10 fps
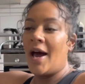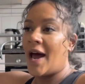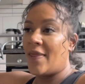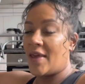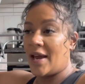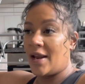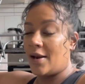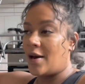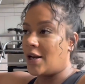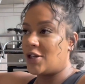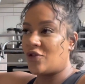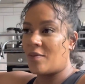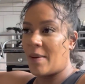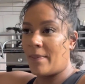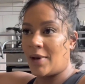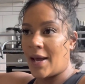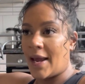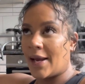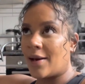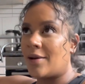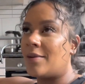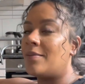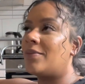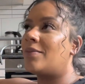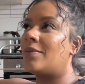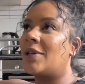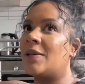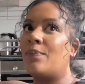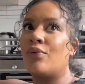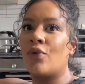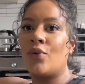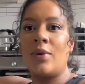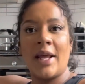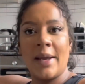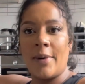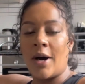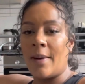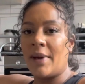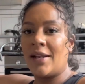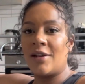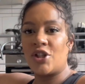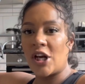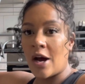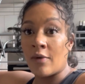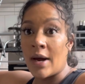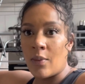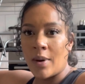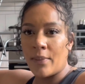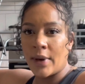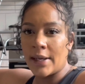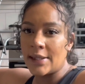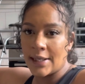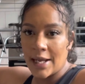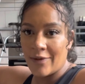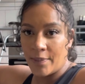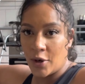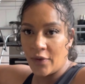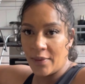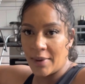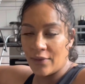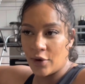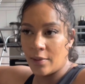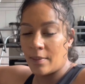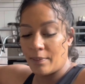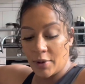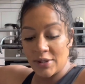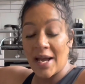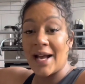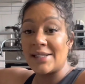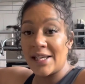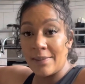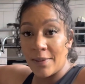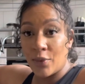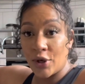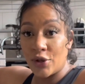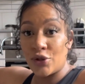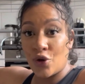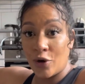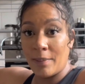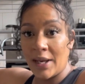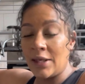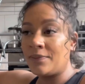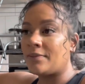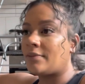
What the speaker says: And then I just remember like this brutal labor. I'm in the shower at one point because I didn't have a bath in my room because I had to keep the monitors on me.